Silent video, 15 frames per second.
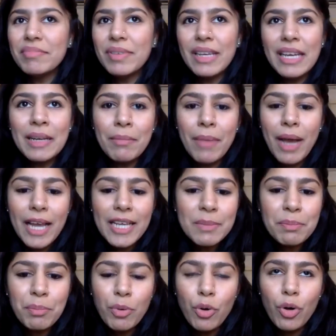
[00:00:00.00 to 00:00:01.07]
in my
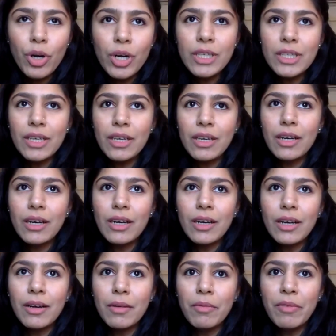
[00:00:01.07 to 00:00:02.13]
sport,
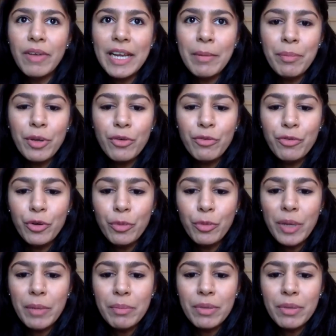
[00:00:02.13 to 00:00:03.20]
very few
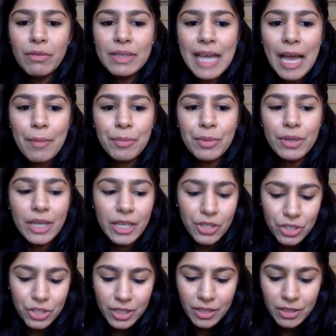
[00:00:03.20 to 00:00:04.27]
people with
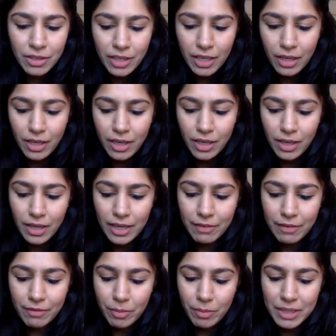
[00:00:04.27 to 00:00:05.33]
amputation
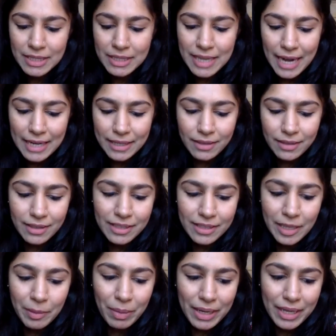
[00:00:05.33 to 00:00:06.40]
in women's category,
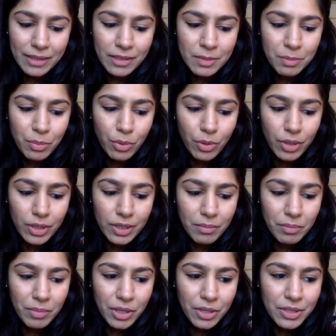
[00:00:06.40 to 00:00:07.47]
they play the sport
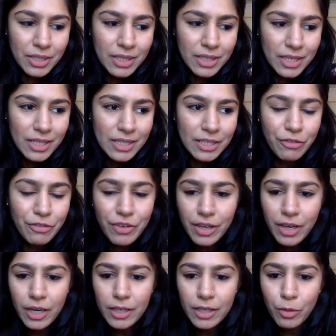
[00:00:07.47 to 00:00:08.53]
because it is
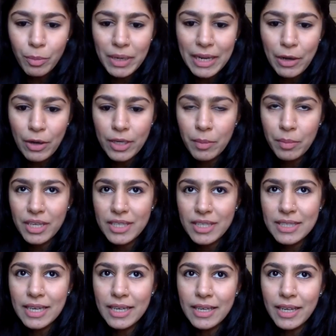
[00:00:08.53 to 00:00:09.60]
difficult to play on a
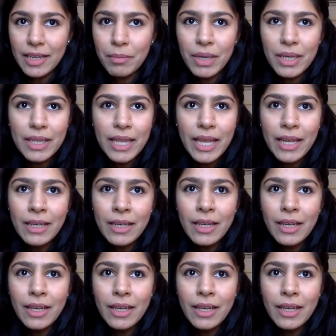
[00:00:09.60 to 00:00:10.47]
prosthetic. But then